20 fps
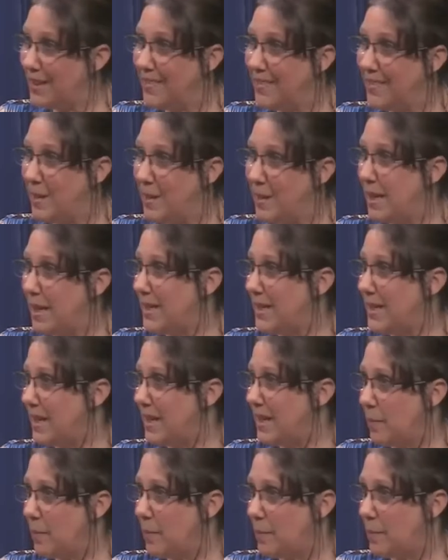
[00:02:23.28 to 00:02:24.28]
They might need
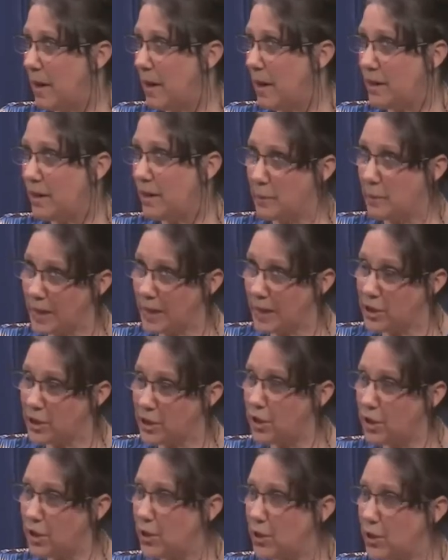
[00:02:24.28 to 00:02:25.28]

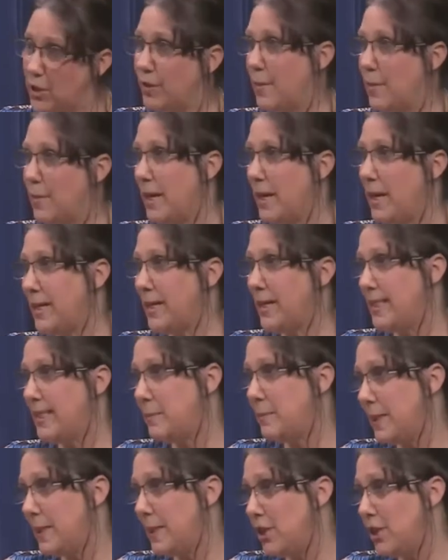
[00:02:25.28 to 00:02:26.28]
occupational, they might need
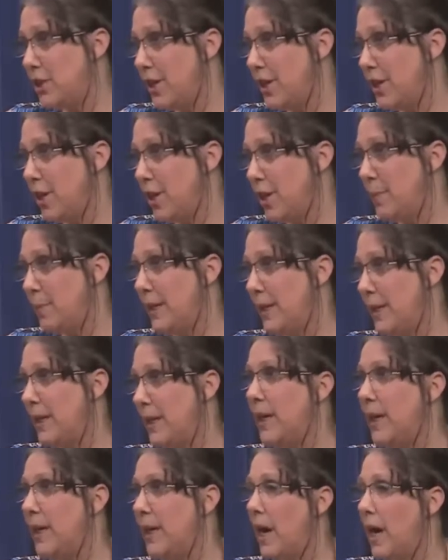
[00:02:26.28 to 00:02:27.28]
speech therapy.
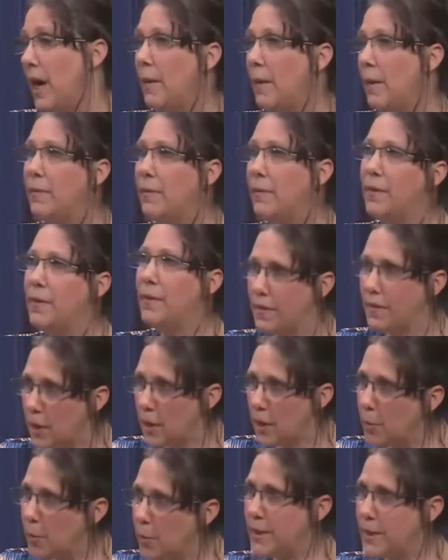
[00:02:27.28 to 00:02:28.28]
The
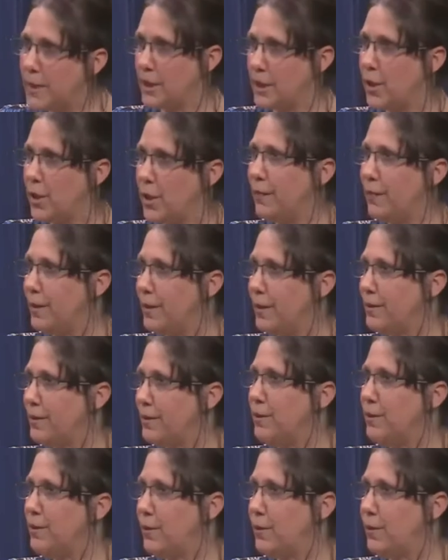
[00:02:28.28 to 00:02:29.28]
therapies are there
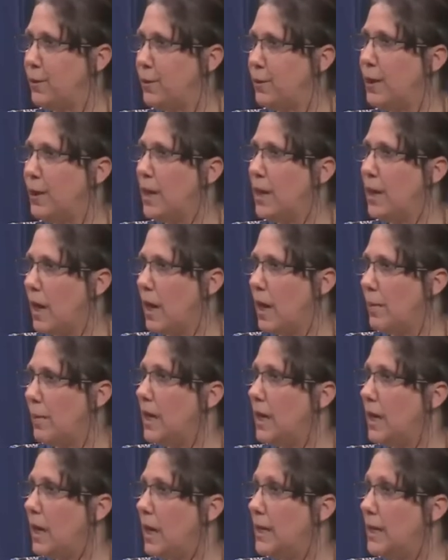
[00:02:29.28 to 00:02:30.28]
to
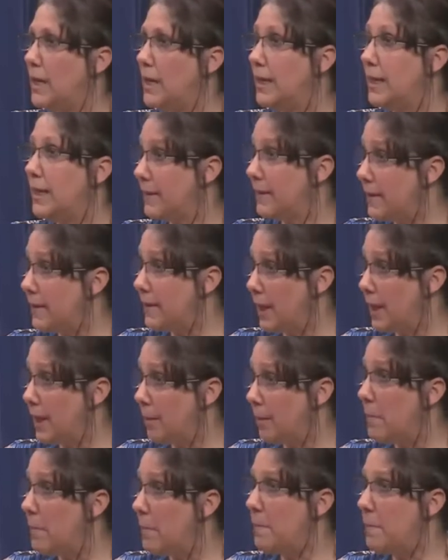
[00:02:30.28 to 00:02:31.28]
get them
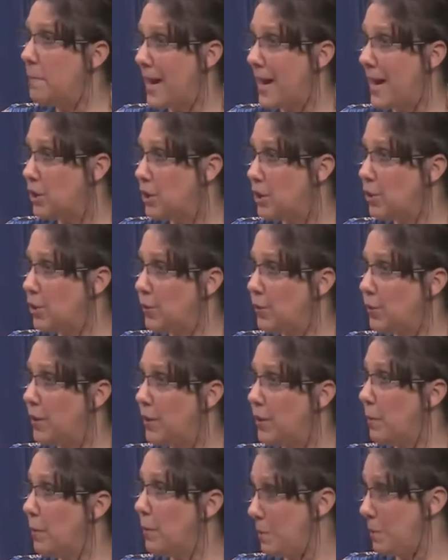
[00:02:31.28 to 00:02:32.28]
back to their
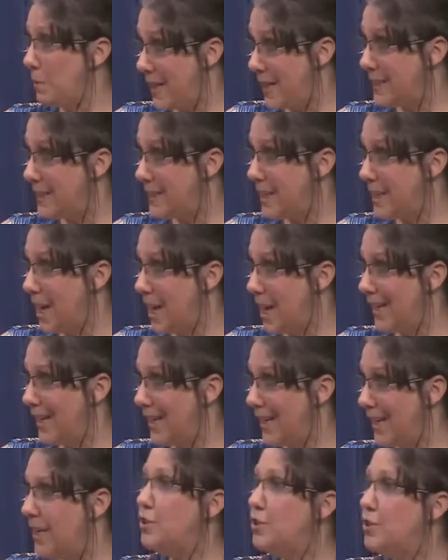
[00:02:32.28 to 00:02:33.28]
baseline
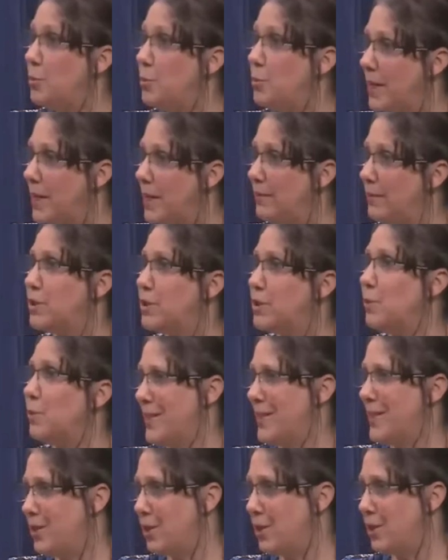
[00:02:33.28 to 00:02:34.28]
to be able to
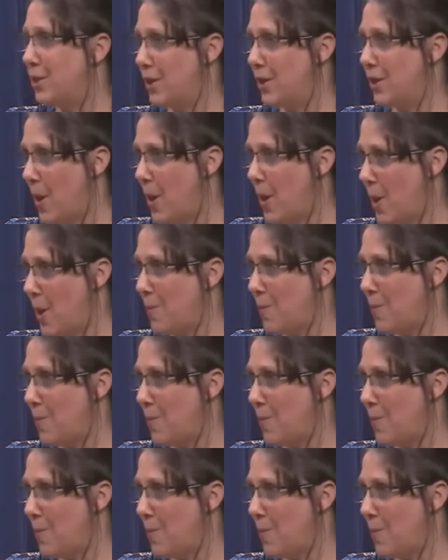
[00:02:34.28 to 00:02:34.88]
return home.